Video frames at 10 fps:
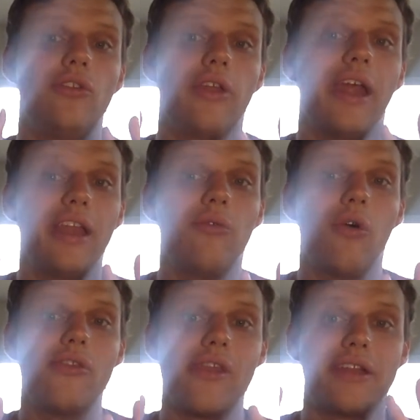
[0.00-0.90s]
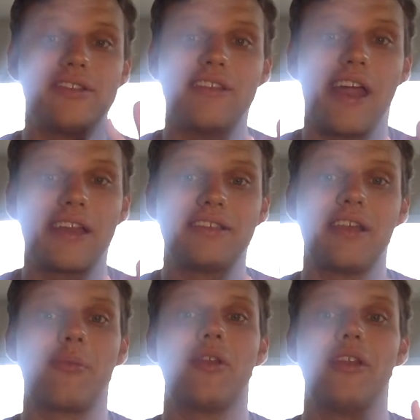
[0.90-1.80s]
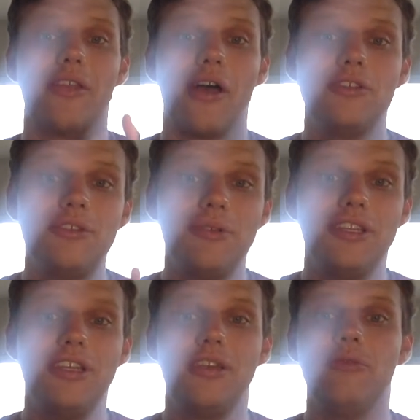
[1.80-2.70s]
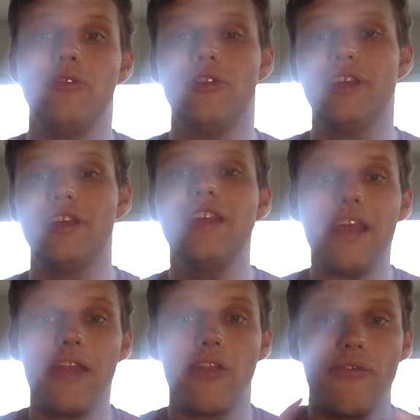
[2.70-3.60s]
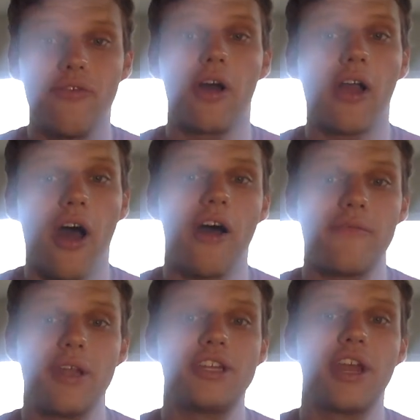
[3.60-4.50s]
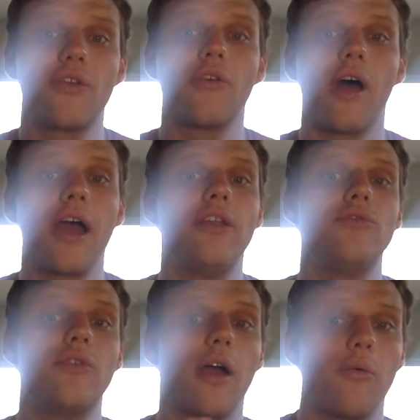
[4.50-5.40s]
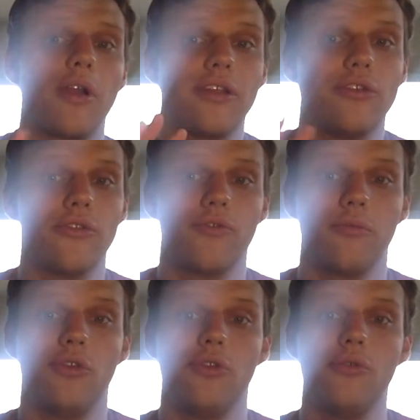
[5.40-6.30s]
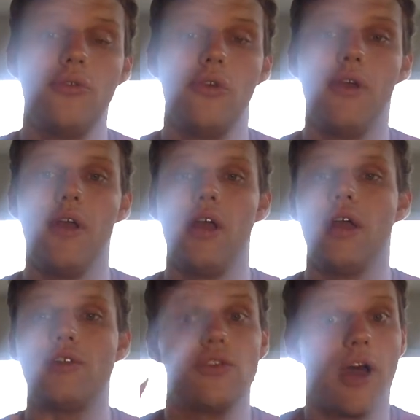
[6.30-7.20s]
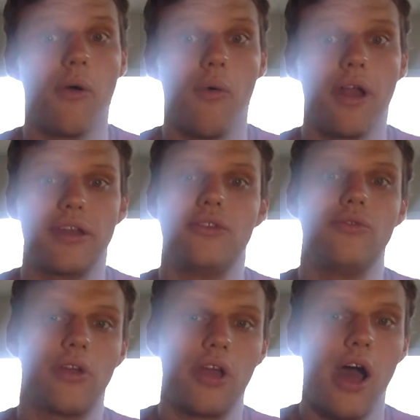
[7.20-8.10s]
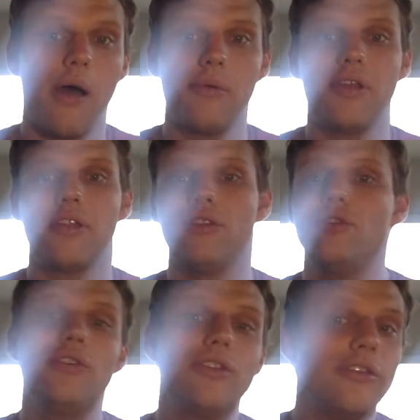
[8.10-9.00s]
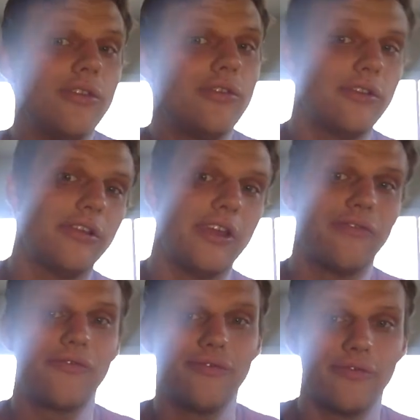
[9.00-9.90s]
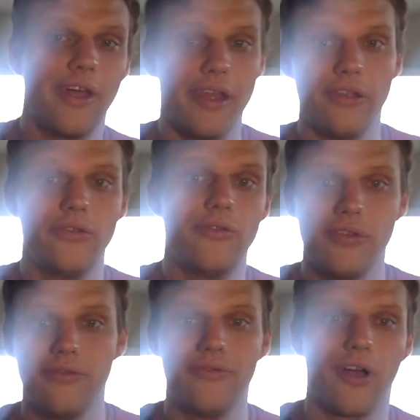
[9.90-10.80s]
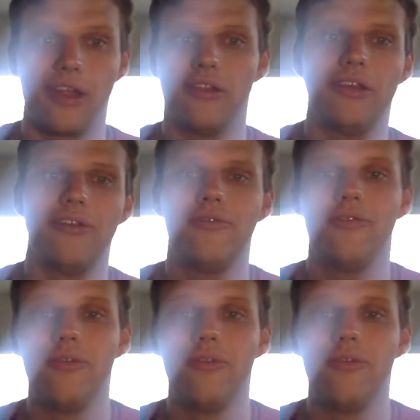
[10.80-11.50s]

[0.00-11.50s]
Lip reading: Anyone that is not accepting of the LGBT community, get the fuck off my channel. I do not want to hear from you. Do not want you to comment. You could leave. Like you could fucking leave.